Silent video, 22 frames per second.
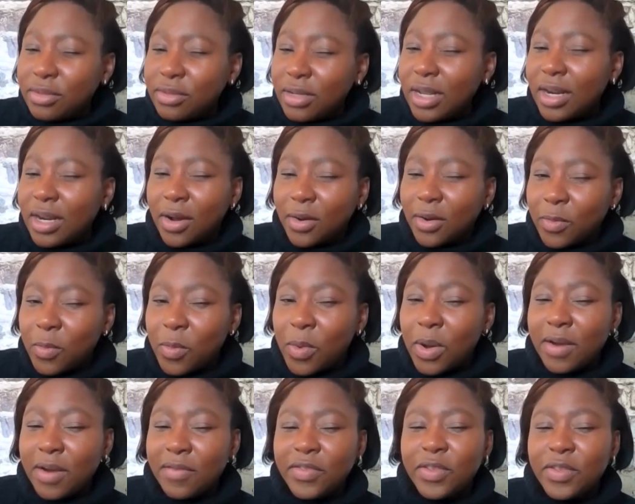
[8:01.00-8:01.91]

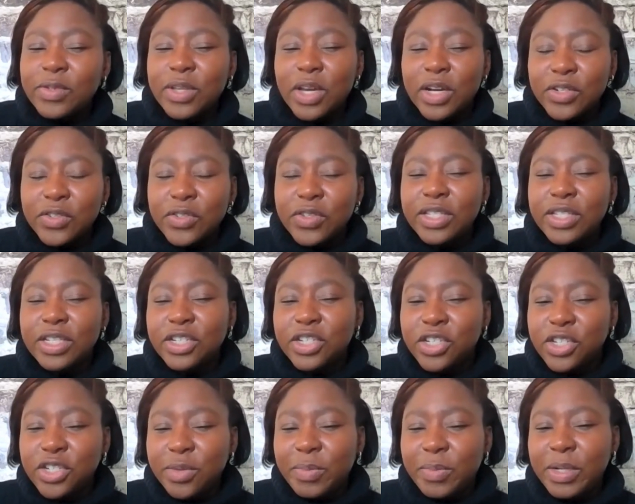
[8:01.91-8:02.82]
one of those countries that
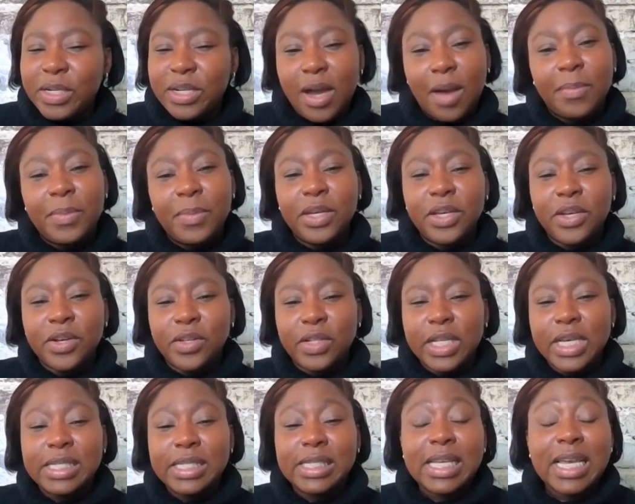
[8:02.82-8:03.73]
should be topping your
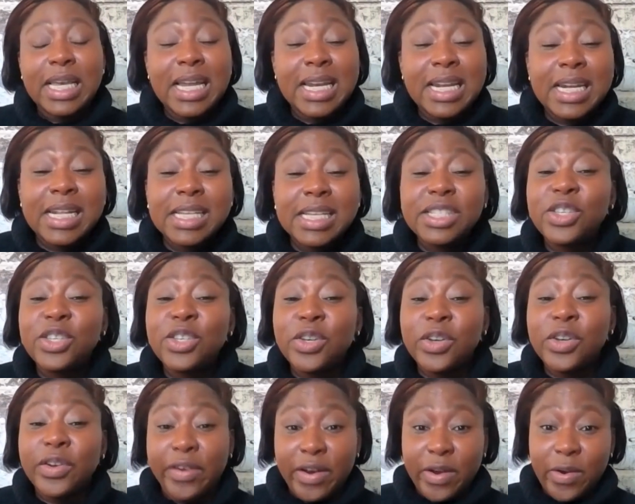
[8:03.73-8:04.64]
list, and it is
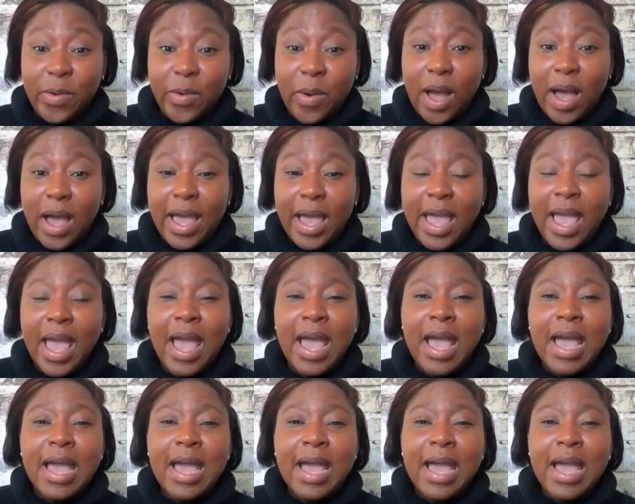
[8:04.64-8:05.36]
Uruguay.